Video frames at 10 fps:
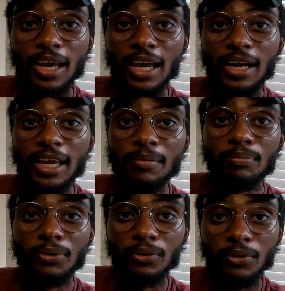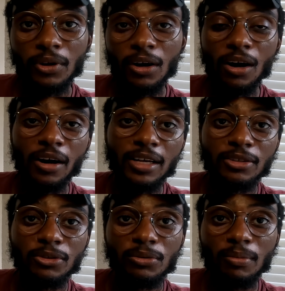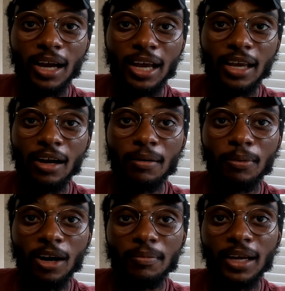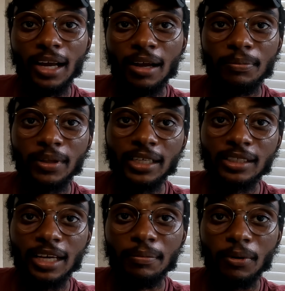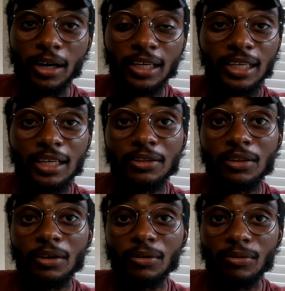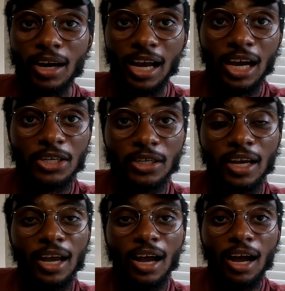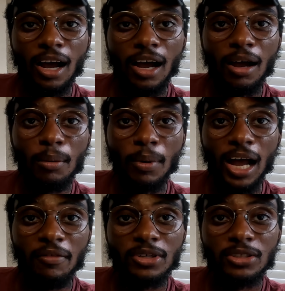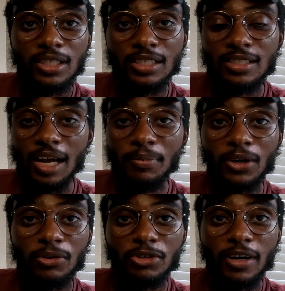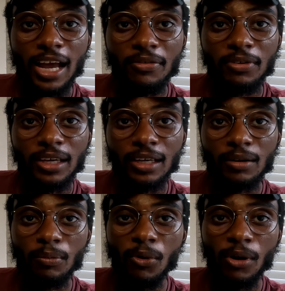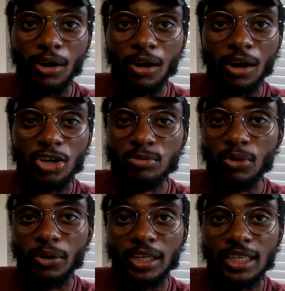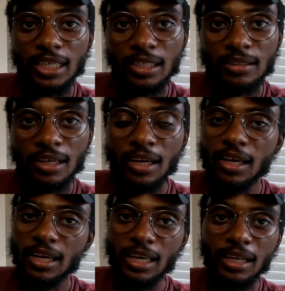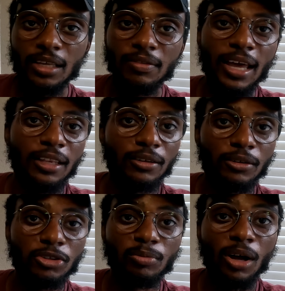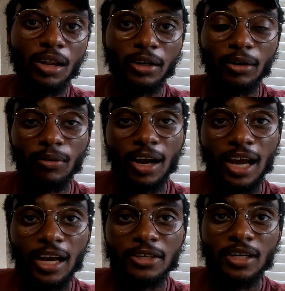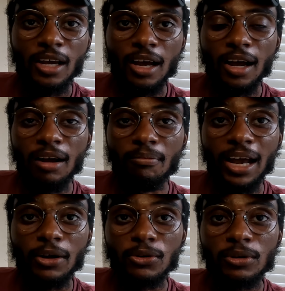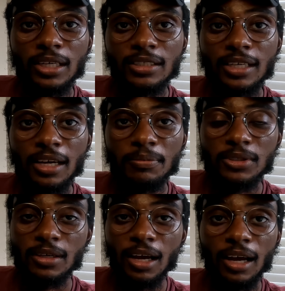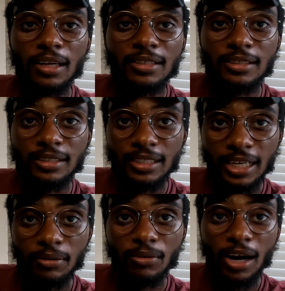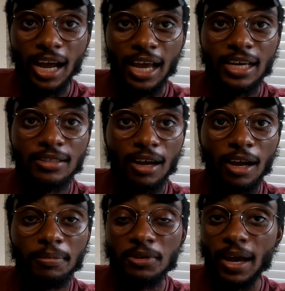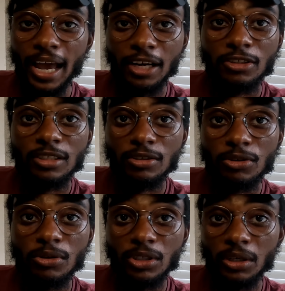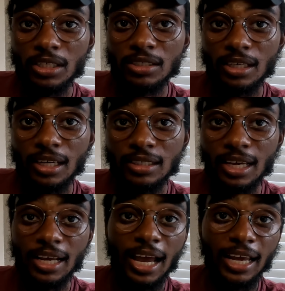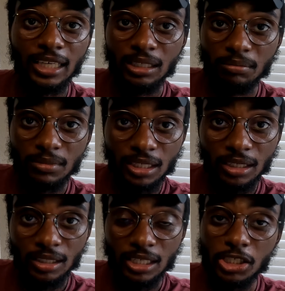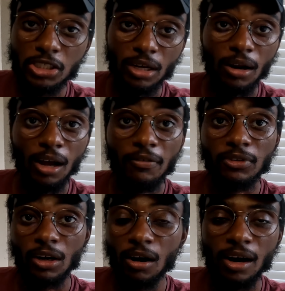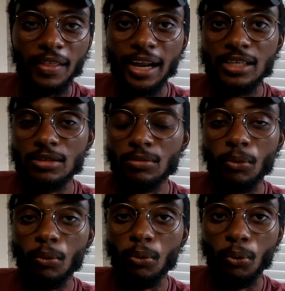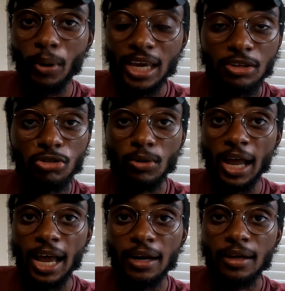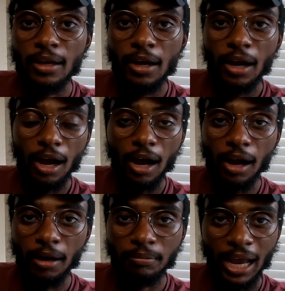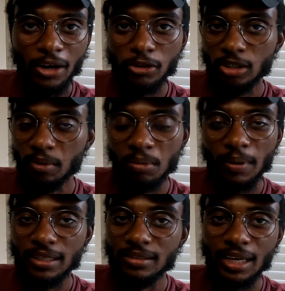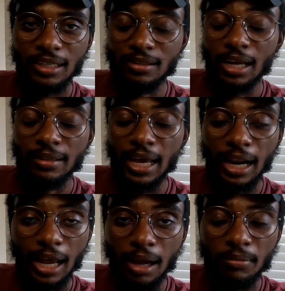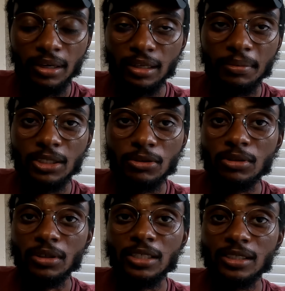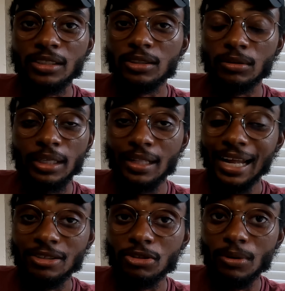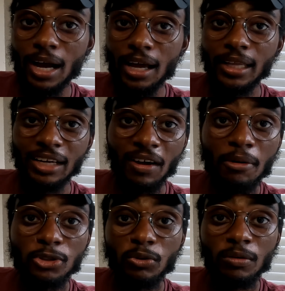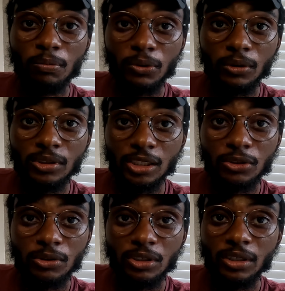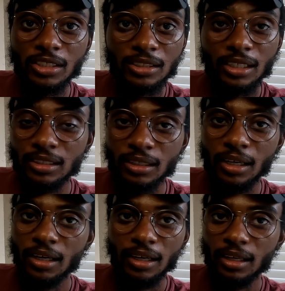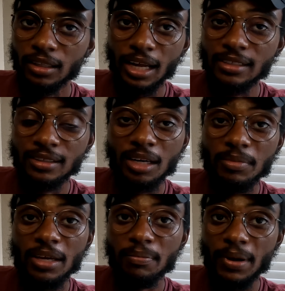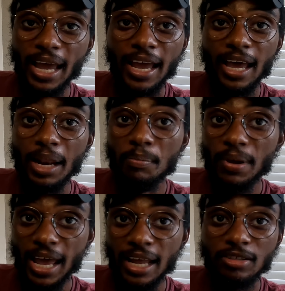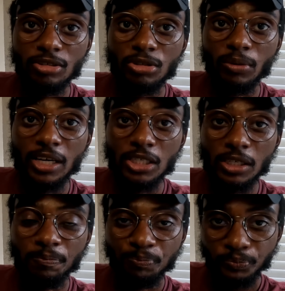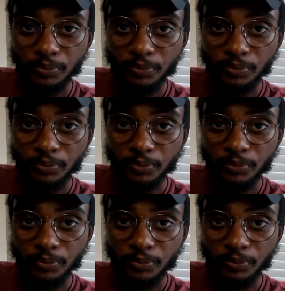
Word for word: ahead and pull the car into my apartment complex and park it into the garage, um, obviously stop and go traffic, more cars, more heat, and in that little smaller garage, um, my coolant temps uh, did rise up to actually 236 and I immediately shut off the car. That is way too hot. Um, I know some people might say it's not that hot, but I mean 236 is that's too hot. Like if I was doing pulls at 236, that's going to be a bad bad situation.